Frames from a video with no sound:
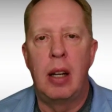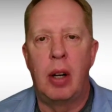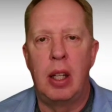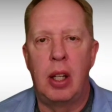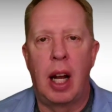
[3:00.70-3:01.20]

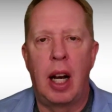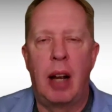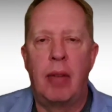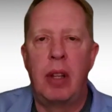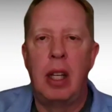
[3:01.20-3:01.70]
right? You got to
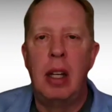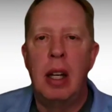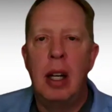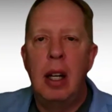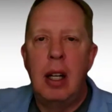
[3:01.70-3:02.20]
have the
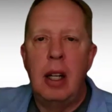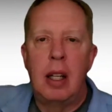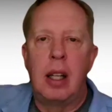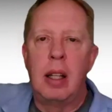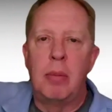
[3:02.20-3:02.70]

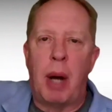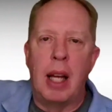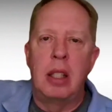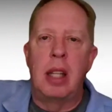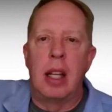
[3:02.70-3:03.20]

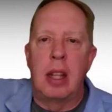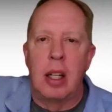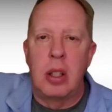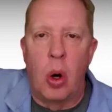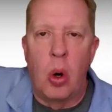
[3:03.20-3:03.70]
mindset that
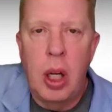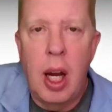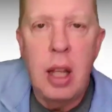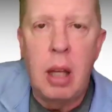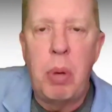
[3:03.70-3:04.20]
it's
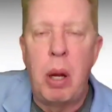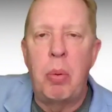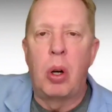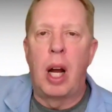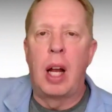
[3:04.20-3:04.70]
okay that
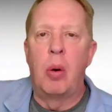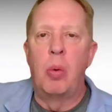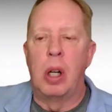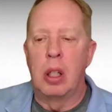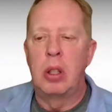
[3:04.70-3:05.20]
people are out of
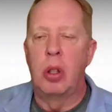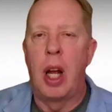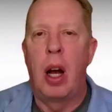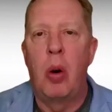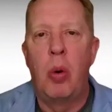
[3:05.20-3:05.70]
work. So
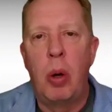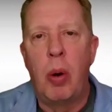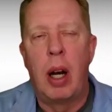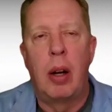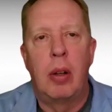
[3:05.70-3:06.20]
now we
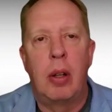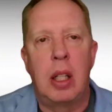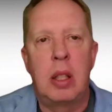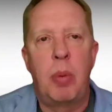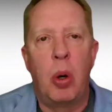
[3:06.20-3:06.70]
want to
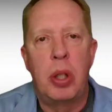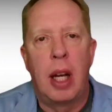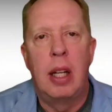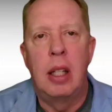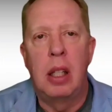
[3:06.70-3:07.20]
expose
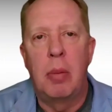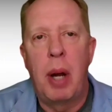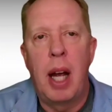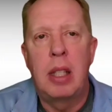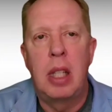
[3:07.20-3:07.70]
that hidden
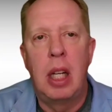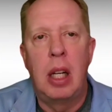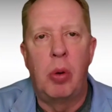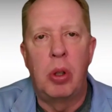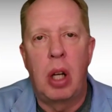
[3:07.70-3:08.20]
capacity,
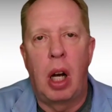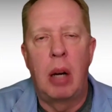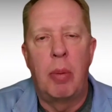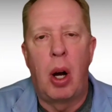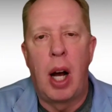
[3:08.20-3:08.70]
and we'll
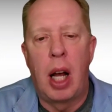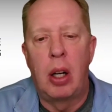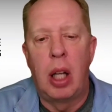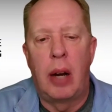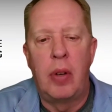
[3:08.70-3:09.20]
talk about how
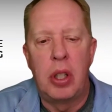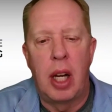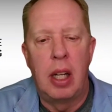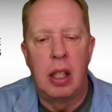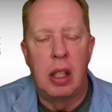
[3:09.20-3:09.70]
to leverage
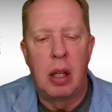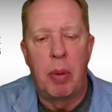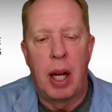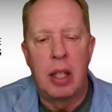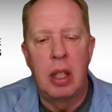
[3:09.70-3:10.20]
that hidden
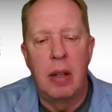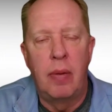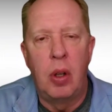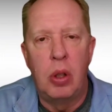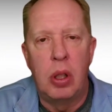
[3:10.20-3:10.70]
capacity in
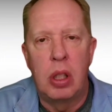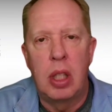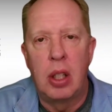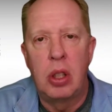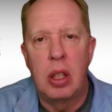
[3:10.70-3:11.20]
future
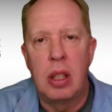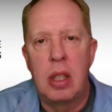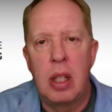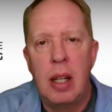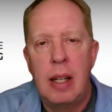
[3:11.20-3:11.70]
sessions.